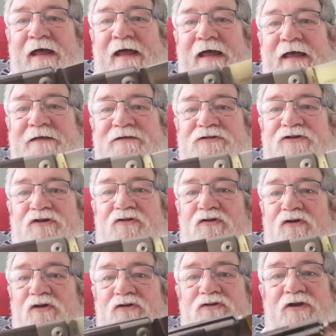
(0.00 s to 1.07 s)
it's
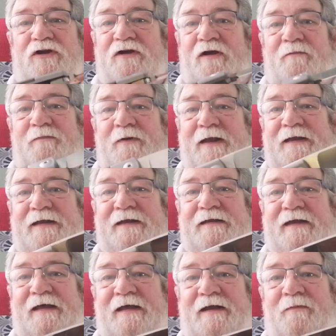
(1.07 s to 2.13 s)
screwed, you can completely
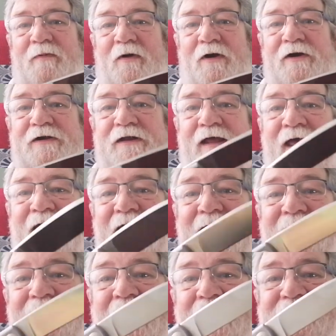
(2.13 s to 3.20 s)
take it apart.
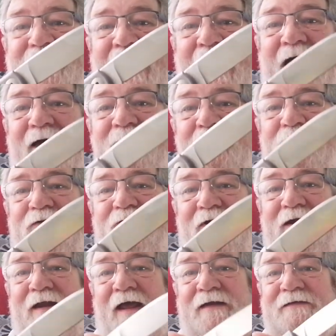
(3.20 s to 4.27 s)
It has
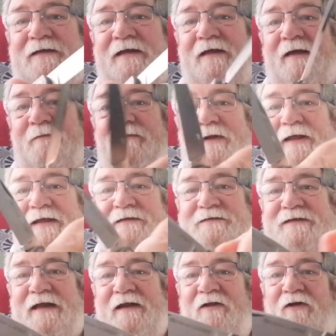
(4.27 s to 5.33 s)
M390 blade
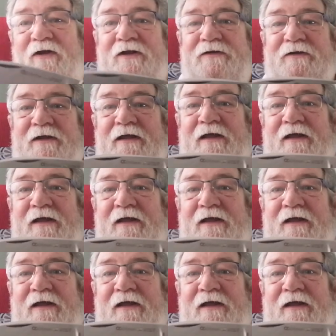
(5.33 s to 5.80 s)
steel on it.